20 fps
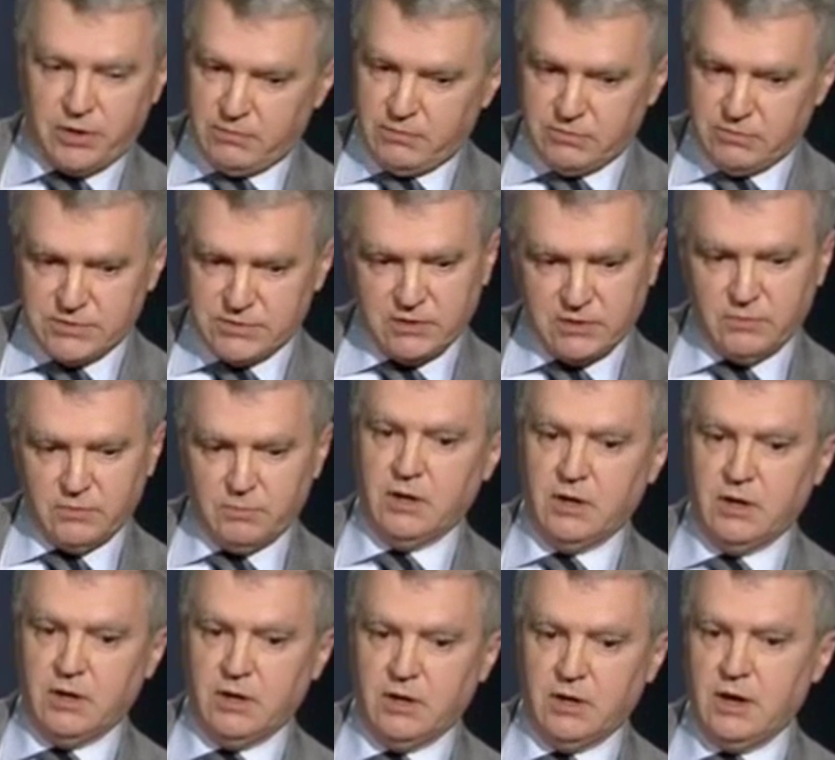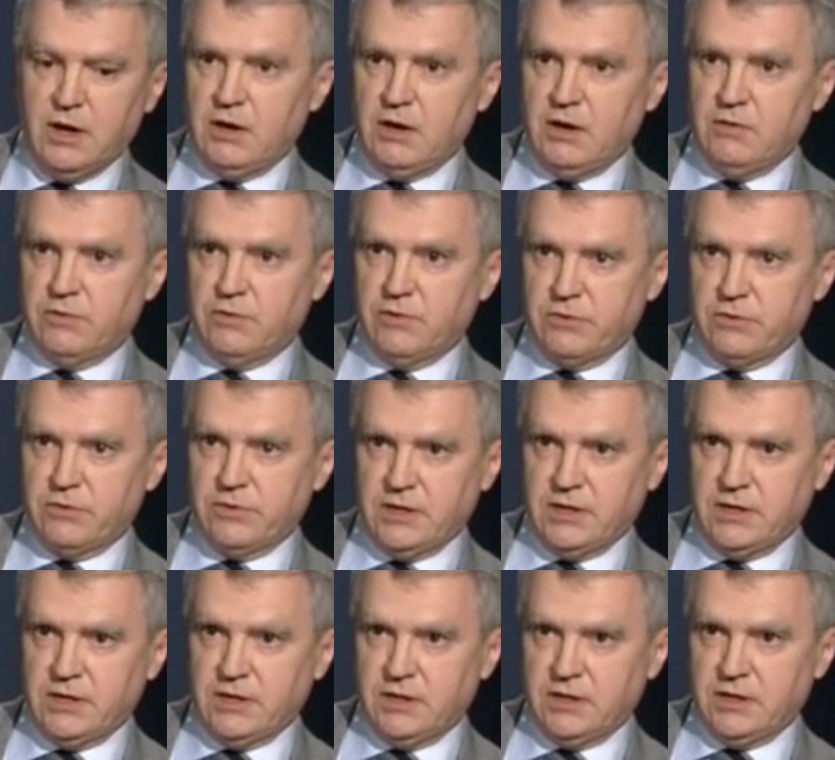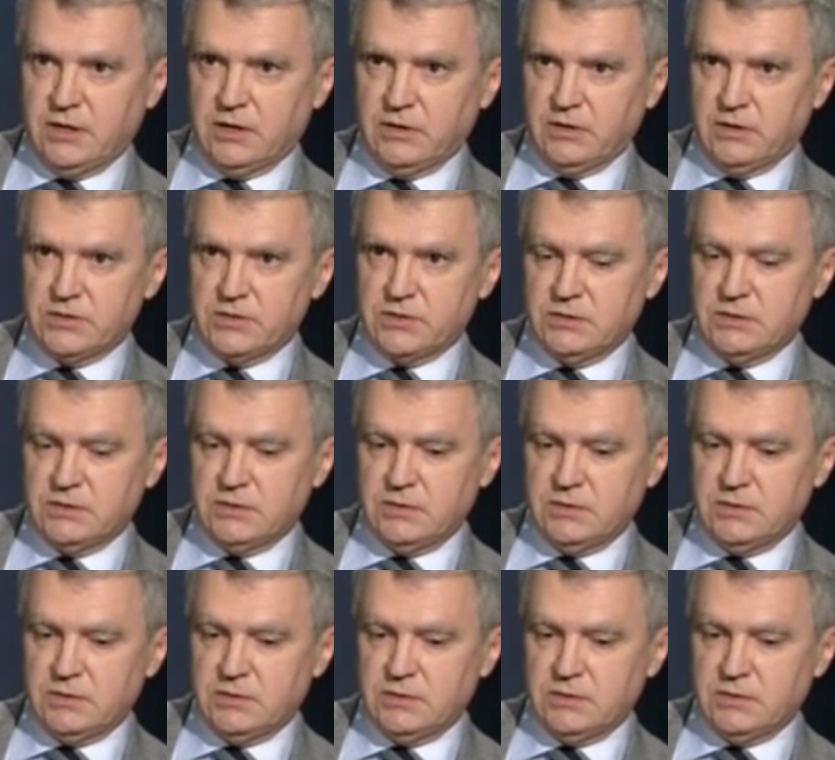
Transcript: The party was out of power for 13 years.